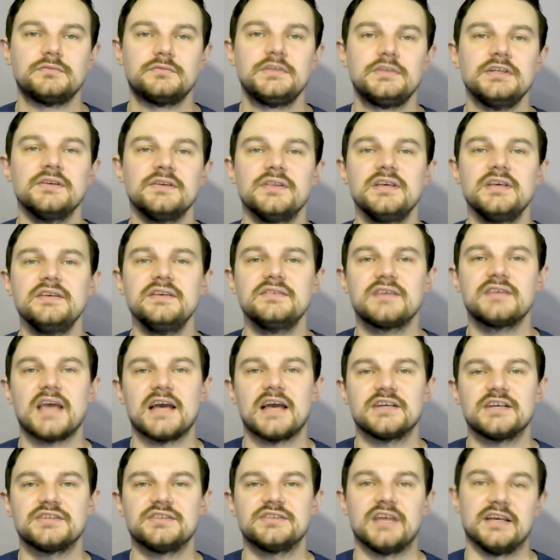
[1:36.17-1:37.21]
These
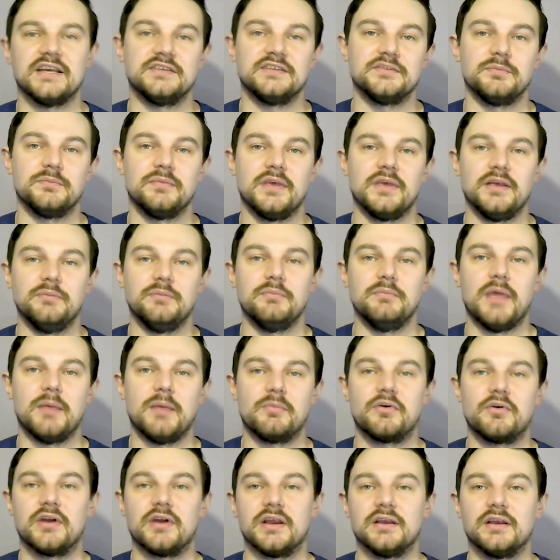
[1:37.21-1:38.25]
cache data in
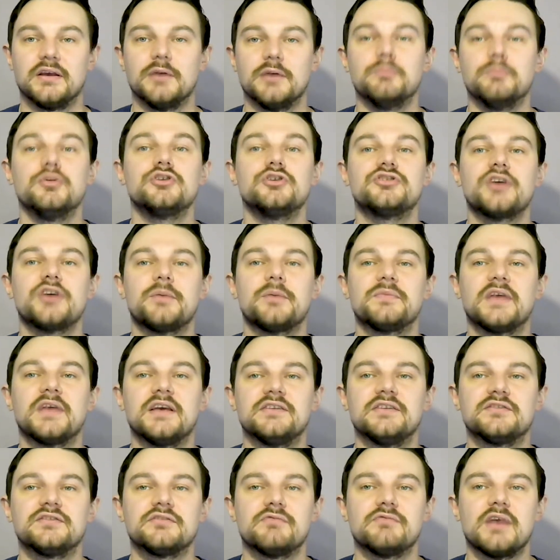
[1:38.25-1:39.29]
memory and push
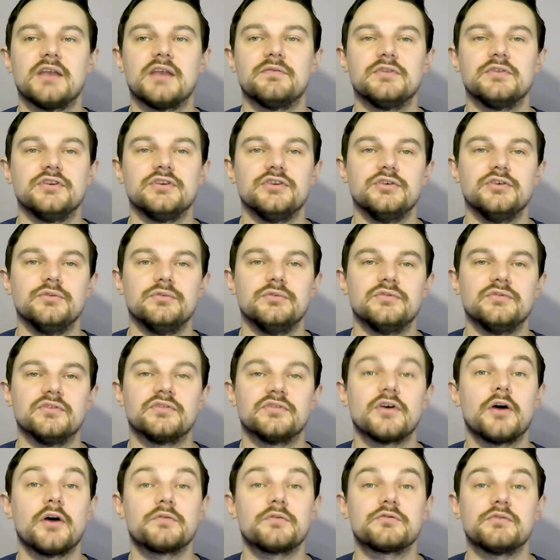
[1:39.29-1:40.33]
updates to relevant users
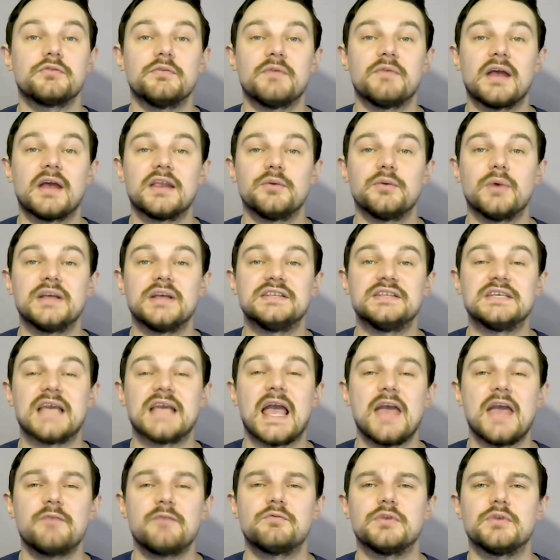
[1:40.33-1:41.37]
after evaluating
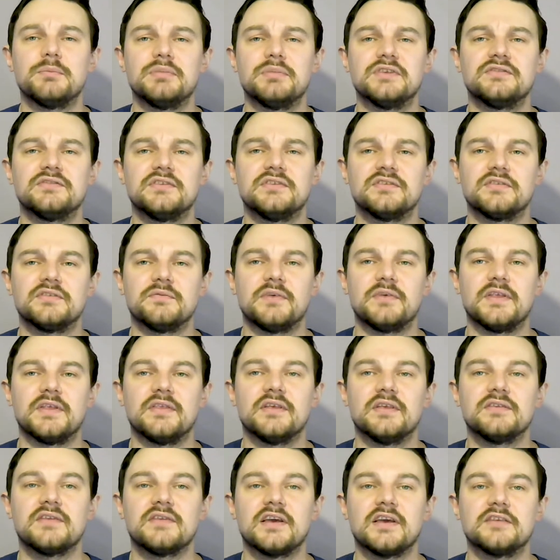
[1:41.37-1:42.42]
every business event
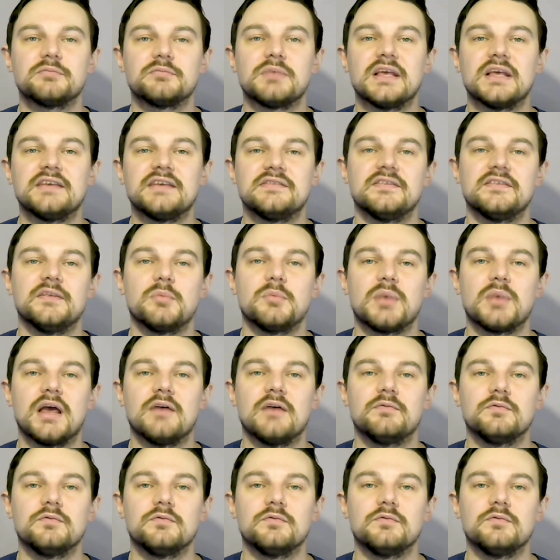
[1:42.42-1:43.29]
that takes place in the platform.